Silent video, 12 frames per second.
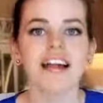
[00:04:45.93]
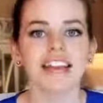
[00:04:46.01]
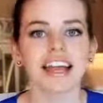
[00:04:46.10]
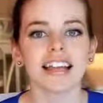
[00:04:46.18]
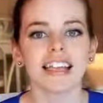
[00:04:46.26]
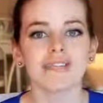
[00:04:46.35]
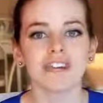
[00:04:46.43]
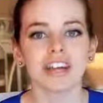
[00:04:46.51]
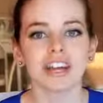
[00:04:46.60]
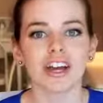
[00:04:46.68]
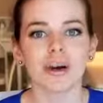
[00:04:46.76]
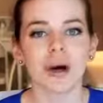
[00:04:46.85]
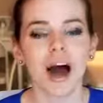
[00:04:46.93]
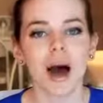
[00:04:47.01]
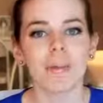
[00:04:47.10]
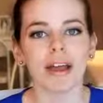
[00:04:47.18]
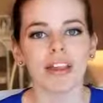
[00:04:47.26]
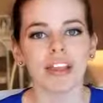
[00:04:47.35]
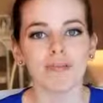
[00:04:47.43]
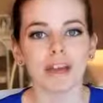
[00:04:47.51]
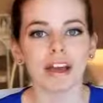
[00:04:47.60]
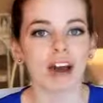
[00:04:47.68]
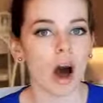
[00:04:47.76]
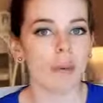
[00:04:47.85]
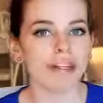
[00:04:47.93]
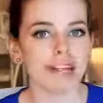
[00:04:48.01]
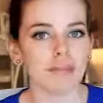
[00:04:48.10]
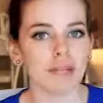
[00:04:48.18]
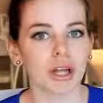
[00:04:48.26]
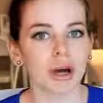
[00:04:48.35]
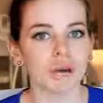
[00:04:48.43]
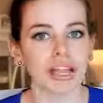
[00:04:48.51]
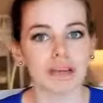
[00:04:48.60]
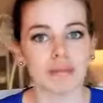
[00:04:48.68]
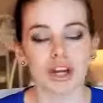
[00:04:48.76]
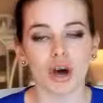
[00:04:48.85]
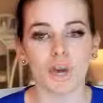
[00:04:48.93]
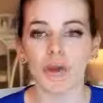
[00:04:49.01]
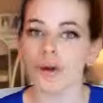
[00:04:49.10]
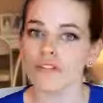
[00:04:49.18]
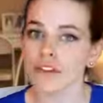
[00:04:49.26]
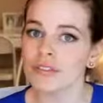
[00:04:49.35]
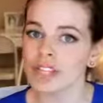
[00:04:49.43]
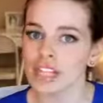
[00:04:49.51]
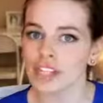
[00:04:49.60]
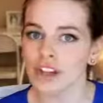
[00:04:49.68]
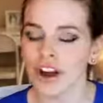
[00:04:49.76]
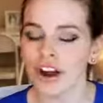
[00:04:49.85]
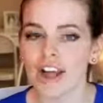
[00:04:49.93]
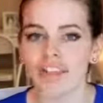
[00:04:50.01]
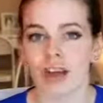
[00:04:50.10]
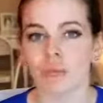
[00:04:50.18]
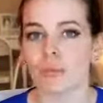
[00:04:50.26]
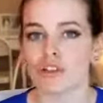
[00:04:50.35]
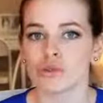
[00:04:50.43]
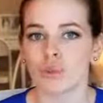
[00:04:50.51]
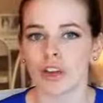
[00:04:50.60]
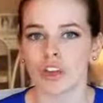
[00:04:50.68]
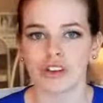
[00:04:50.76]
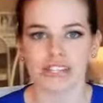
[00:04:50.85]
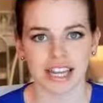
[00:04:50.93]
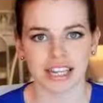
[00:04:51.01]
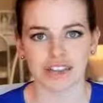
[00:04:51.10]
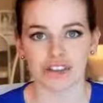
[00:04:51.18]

like this video and leave me a comment down below letting me know what your favorite teas are and then which one you're excited